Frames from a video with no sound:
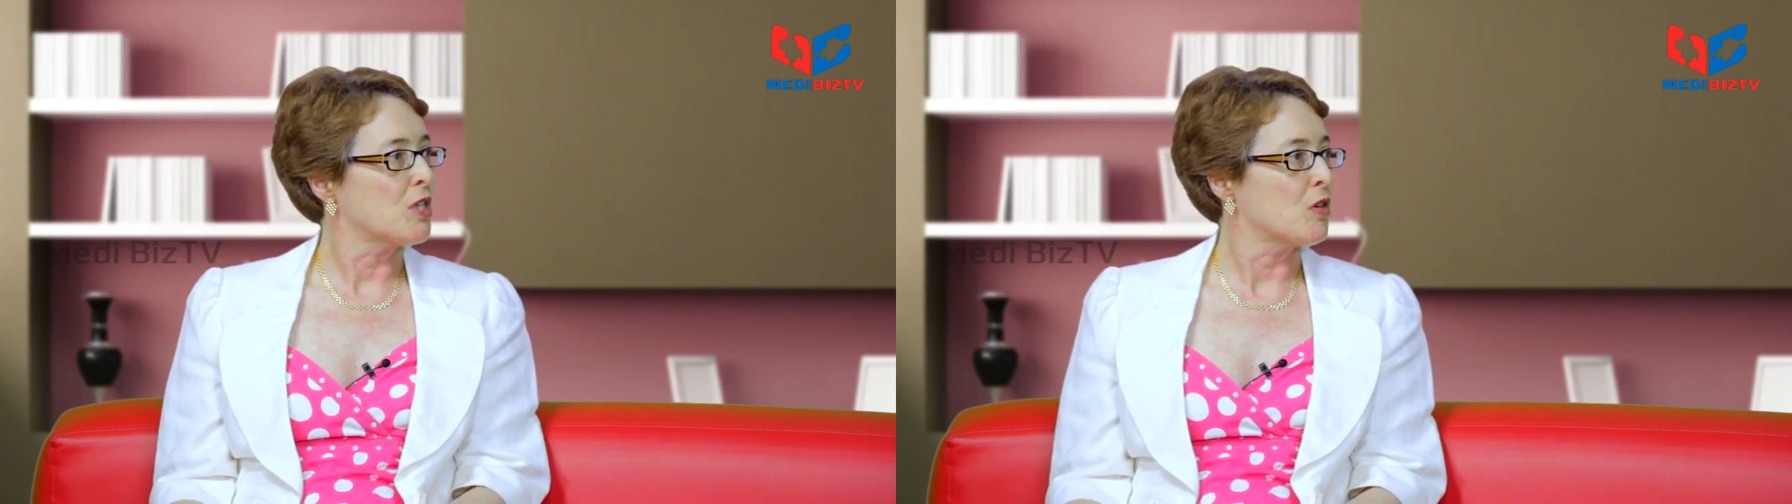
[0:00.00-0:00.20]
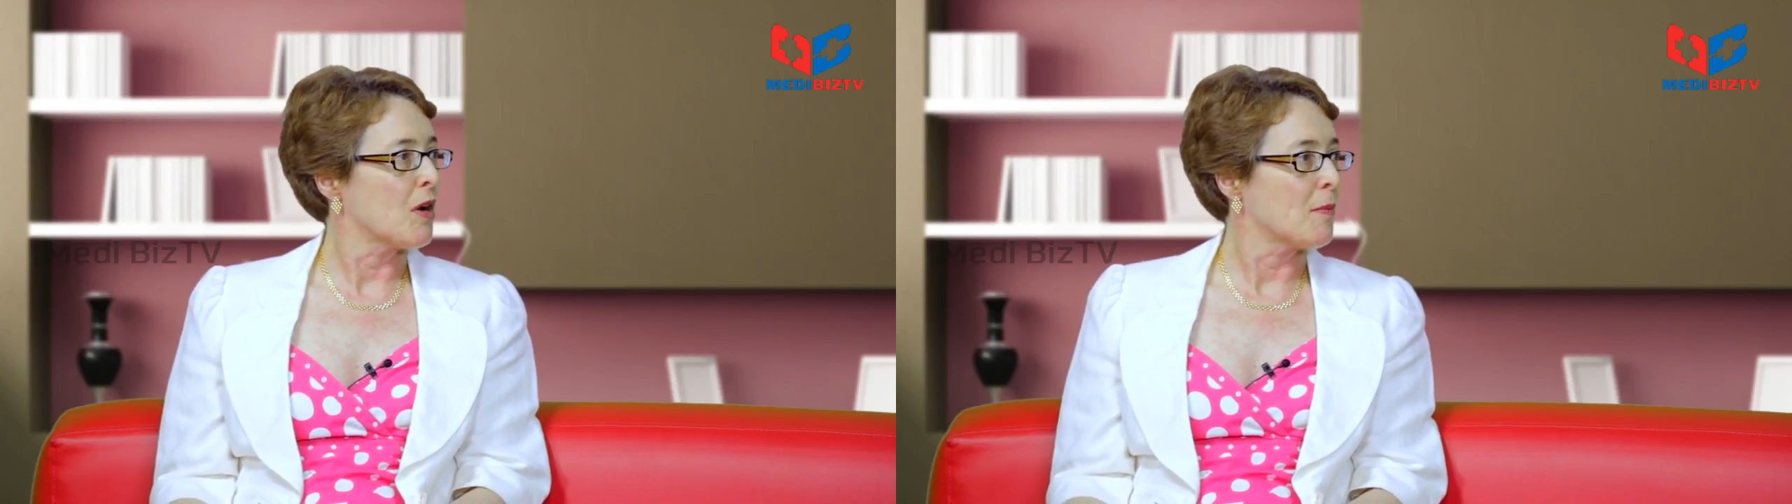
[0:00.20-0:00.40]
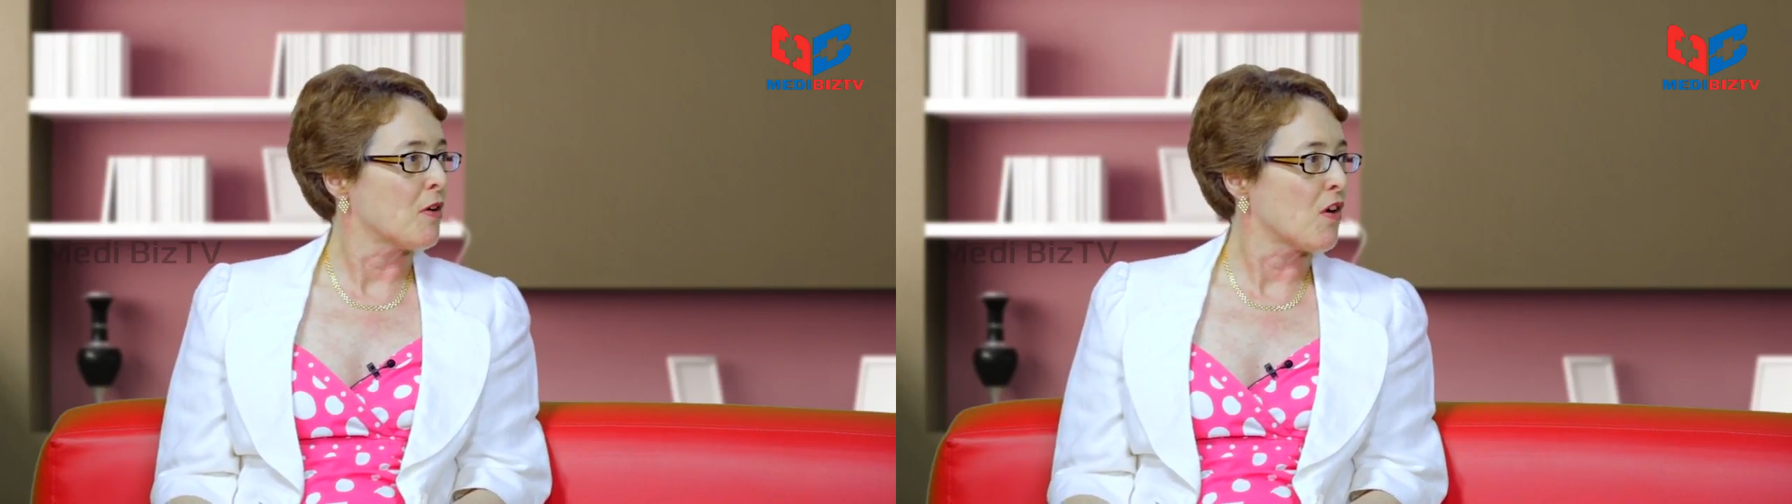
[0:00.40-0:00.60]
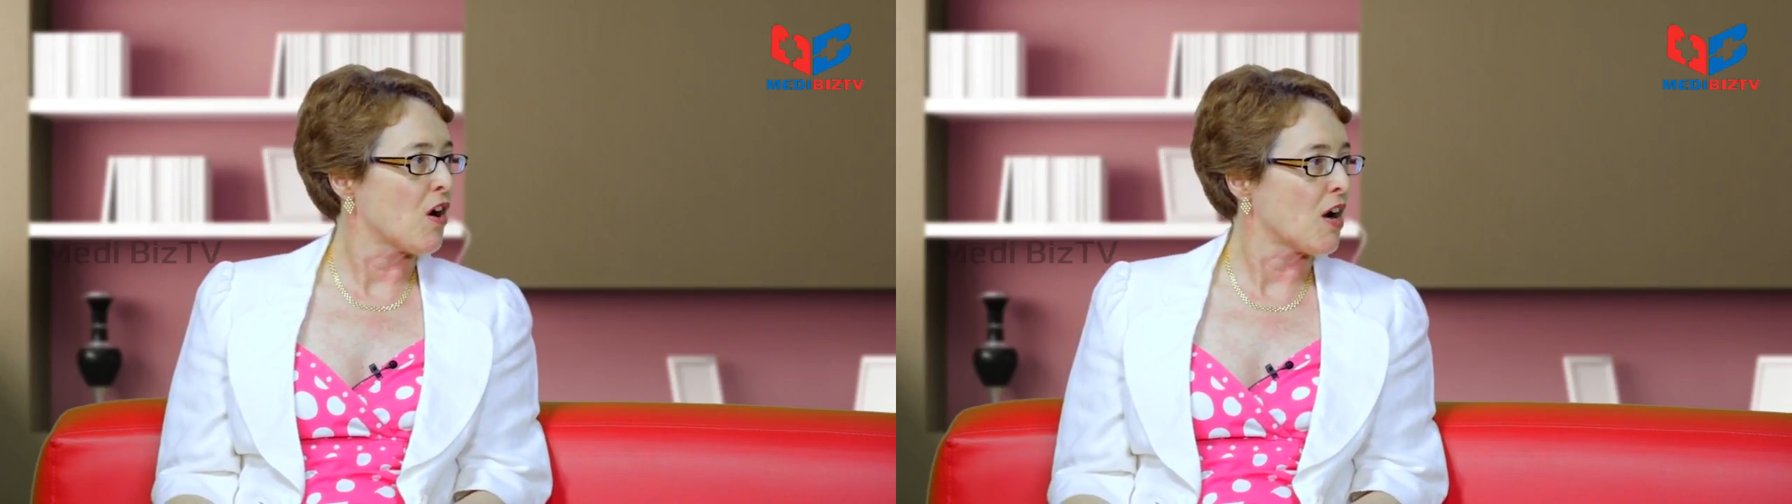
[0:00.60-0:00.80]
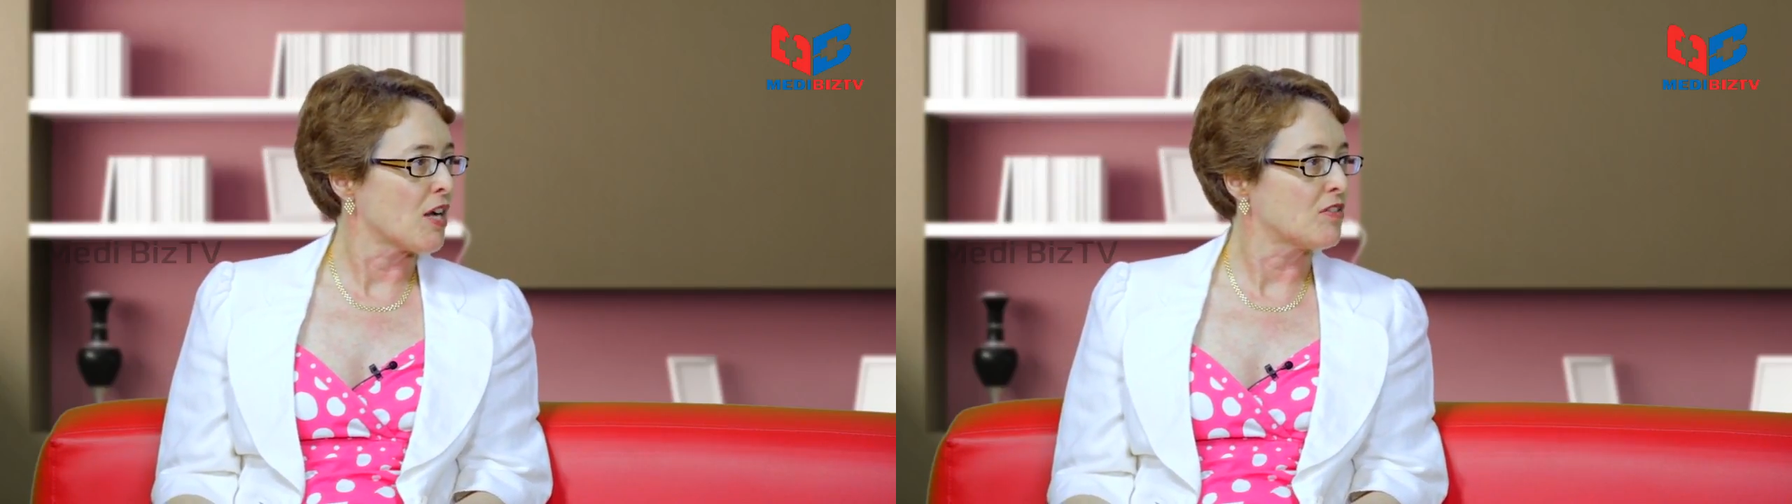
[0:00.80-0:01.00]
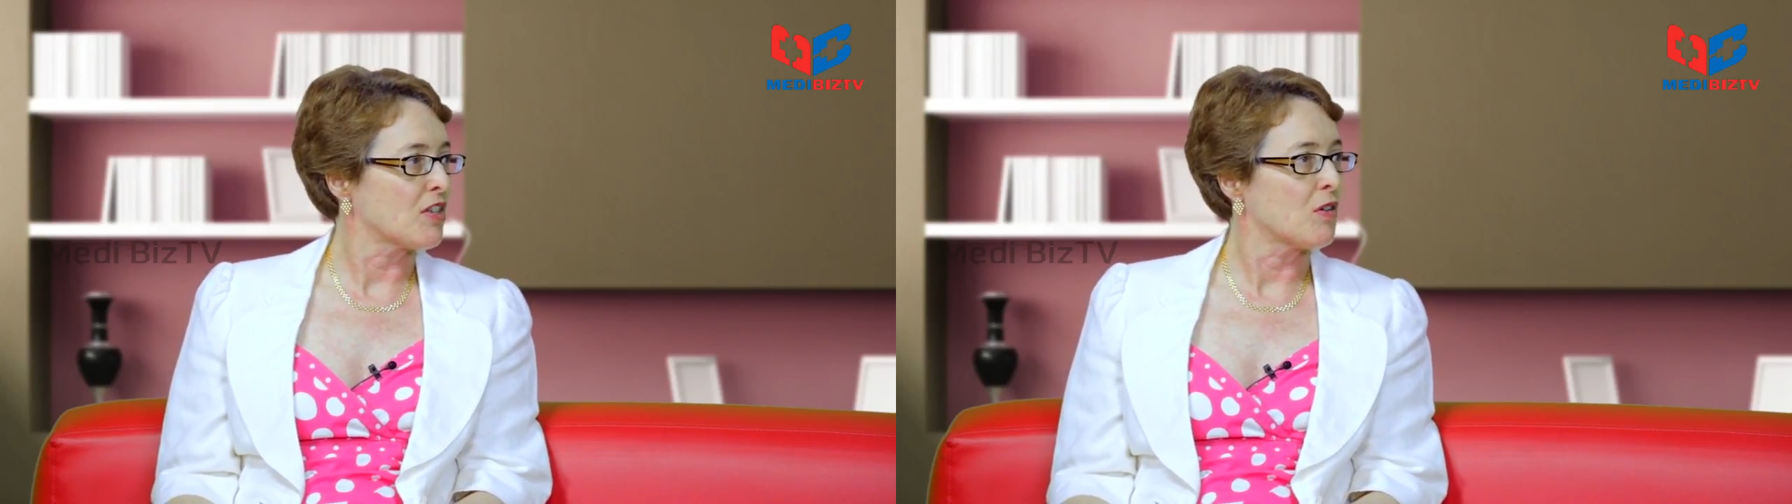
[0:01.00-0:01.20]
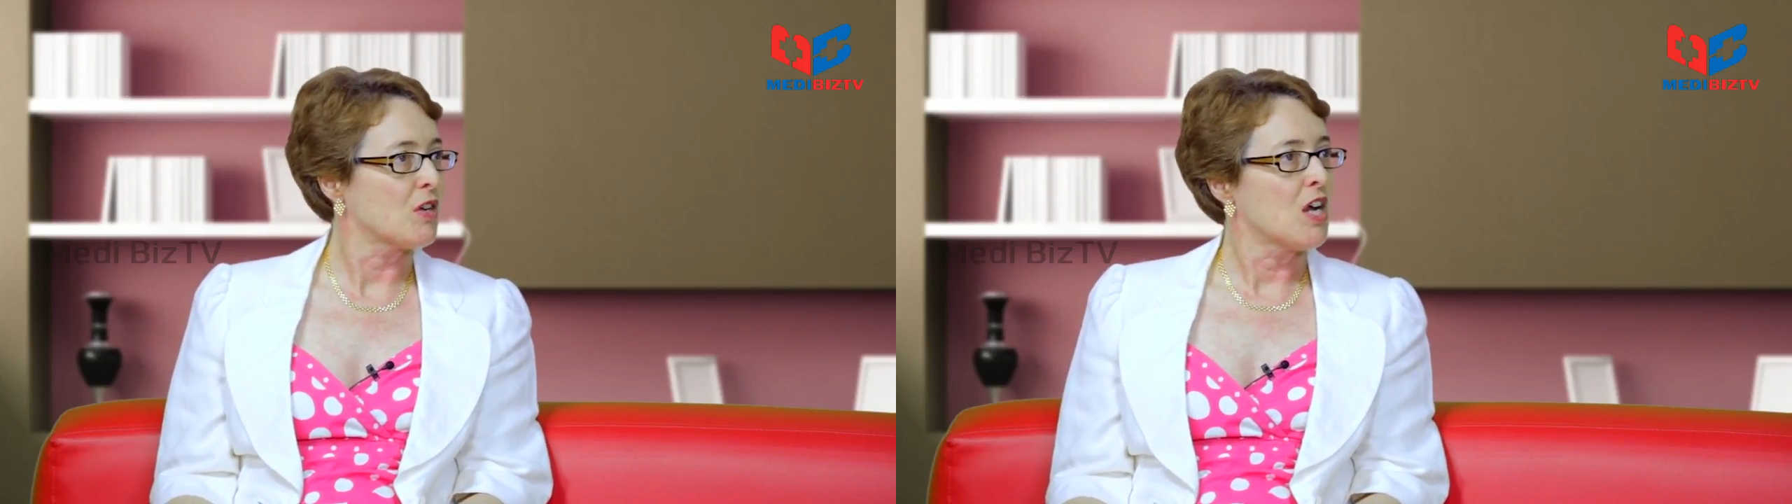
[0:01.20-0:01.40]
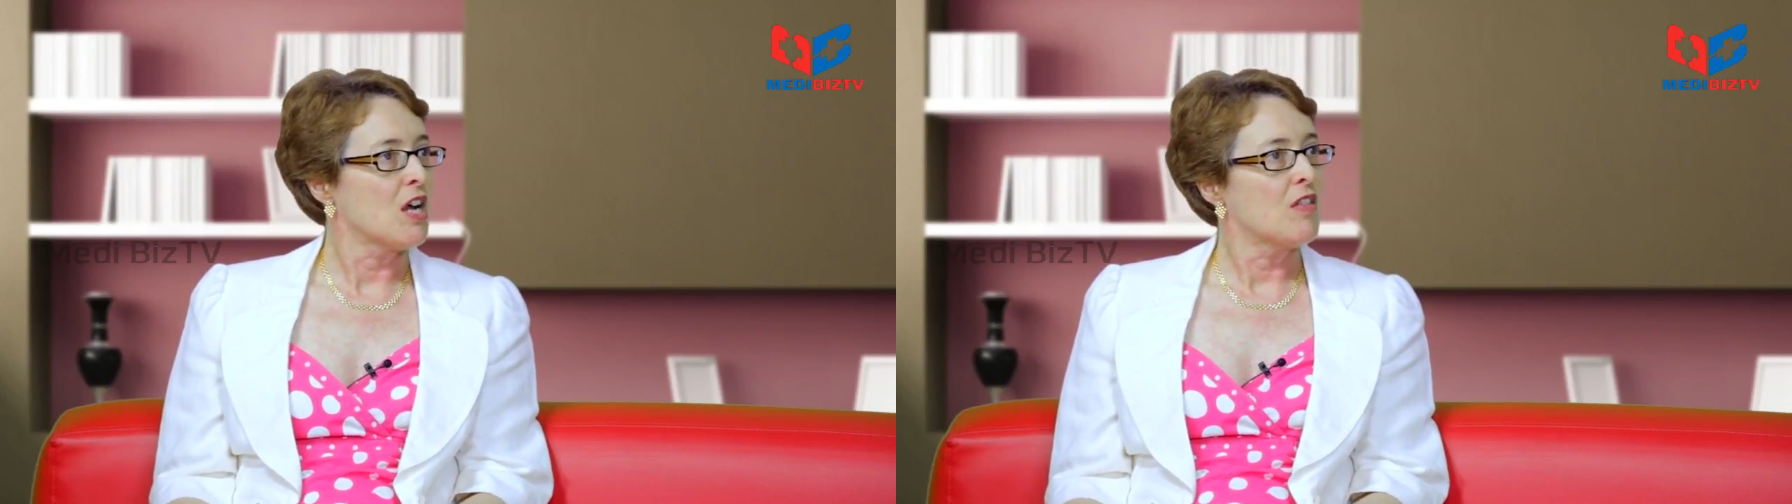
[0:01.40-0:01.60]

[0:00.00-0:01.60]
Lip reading: do MRI. So